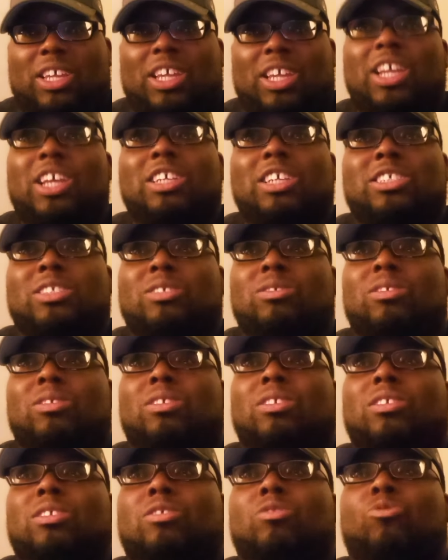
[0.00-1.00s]
He's
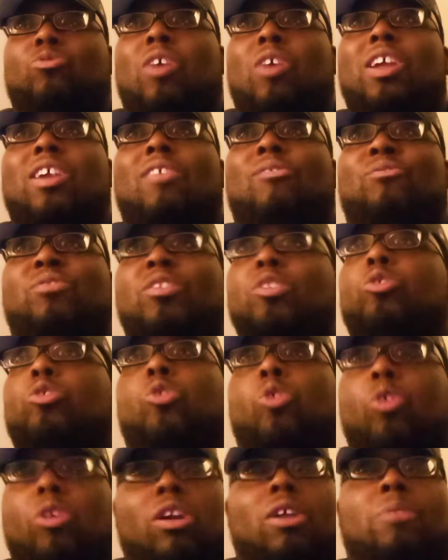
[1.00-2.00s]
one of the few
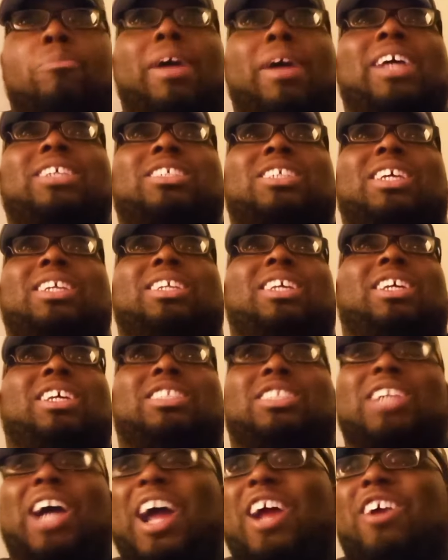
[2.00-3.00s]
quarterbacks in the
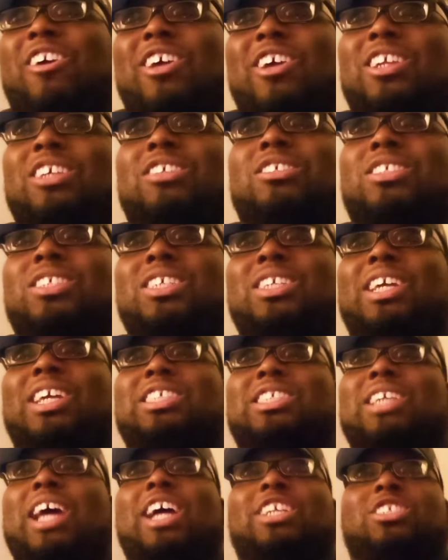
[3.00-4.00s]
entire NFC
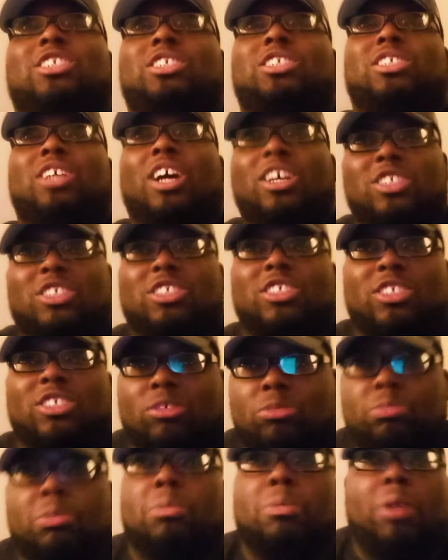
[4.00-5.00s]
that's actually touched the
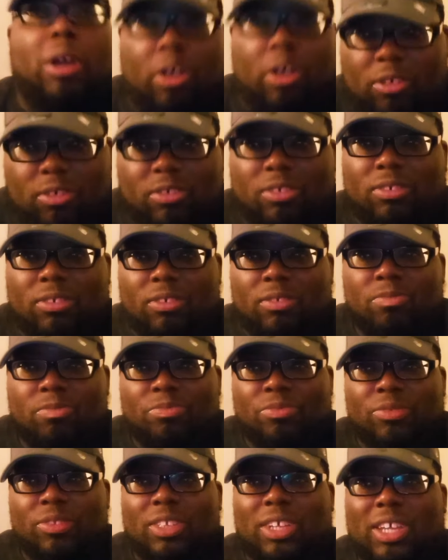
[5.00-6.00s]
Super Bowl
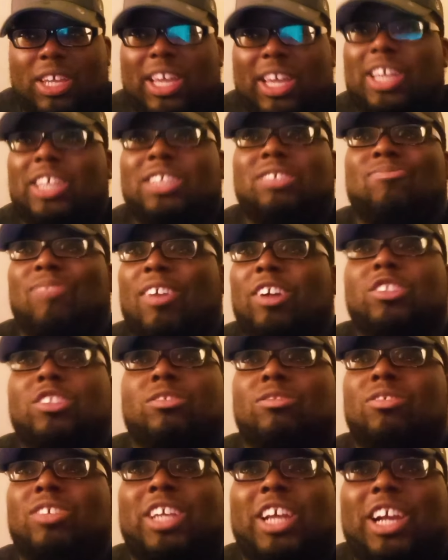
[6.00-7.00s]
in his
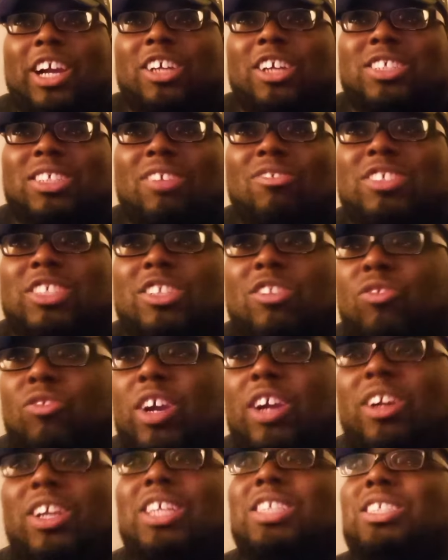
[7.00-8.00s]
first three years of his
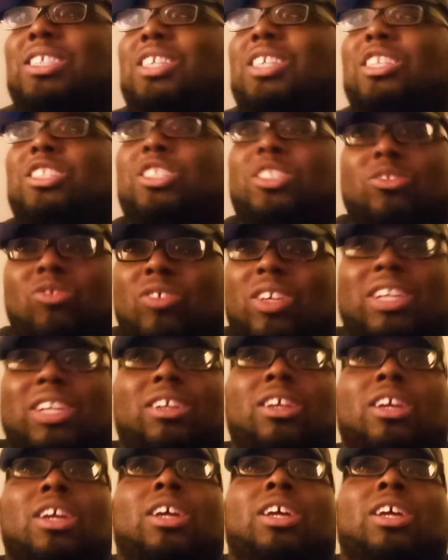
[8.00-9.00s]
career, he's touched two.
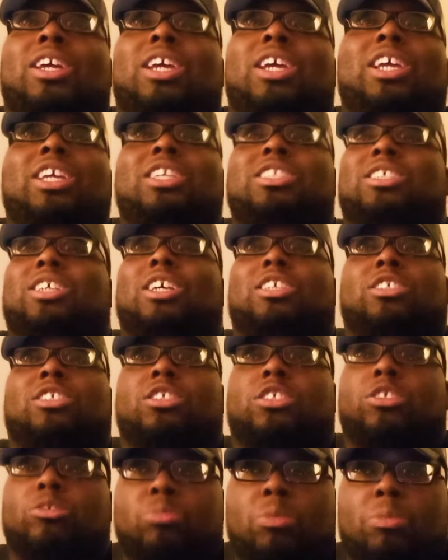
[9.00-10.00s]
He's touched
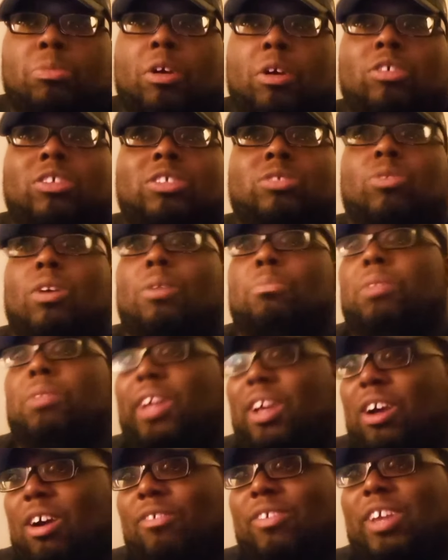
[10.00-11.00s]
the Super Bowl. He's won
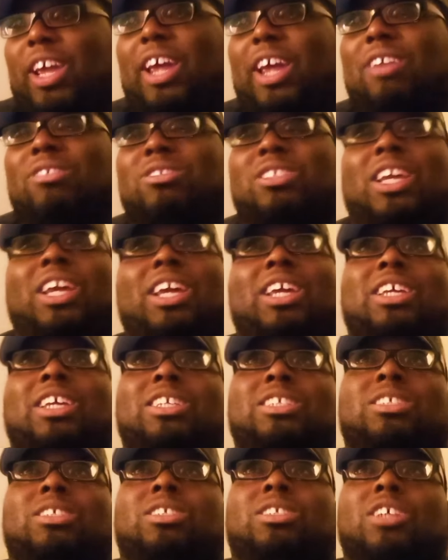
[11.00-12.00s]
playoff games, and
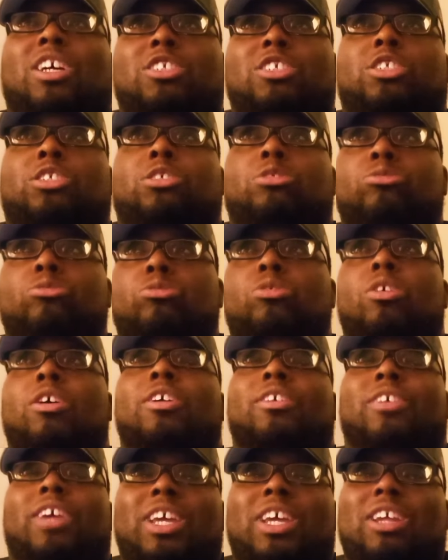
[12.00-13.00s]
he's touched two
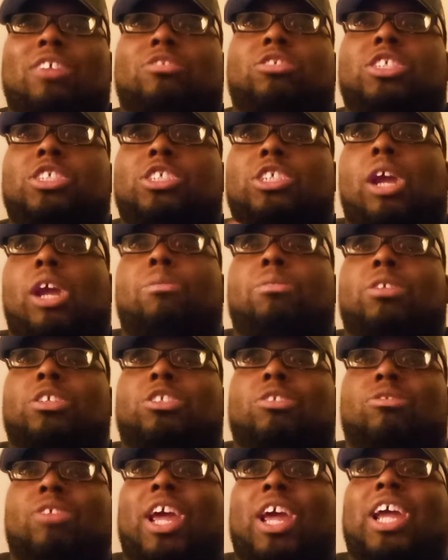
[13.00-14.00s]
NFC
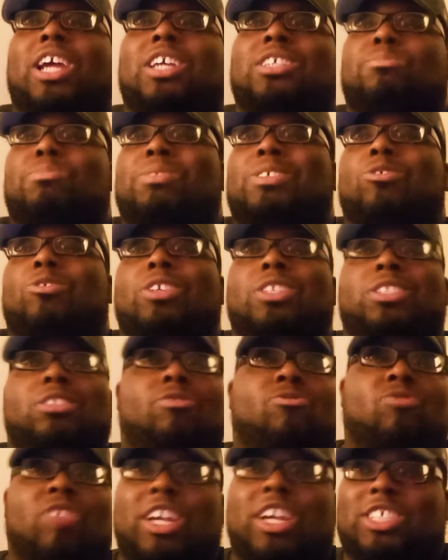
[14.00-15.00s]
Championship games between
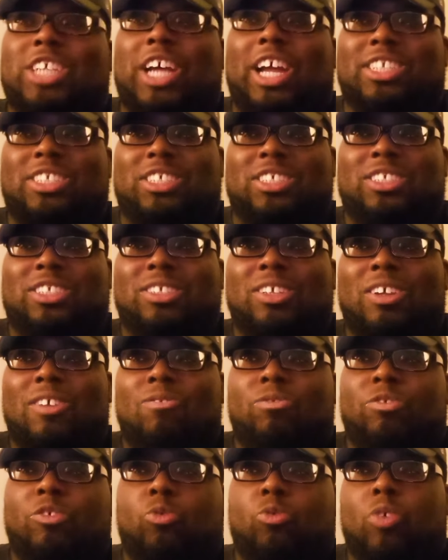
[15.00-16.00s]
two franchises.
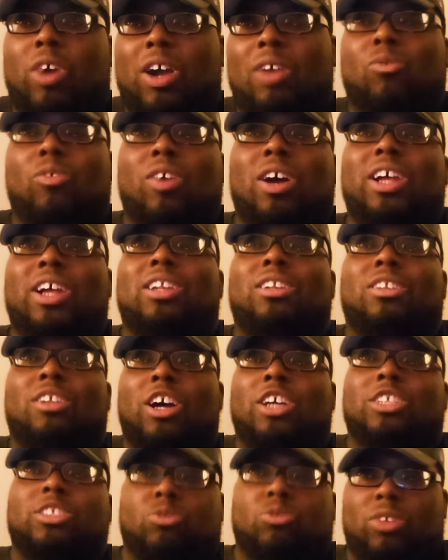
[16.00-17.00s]
Won one,
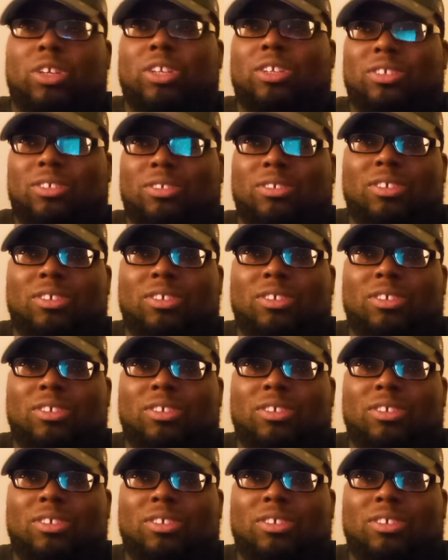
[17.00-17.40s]
lost one.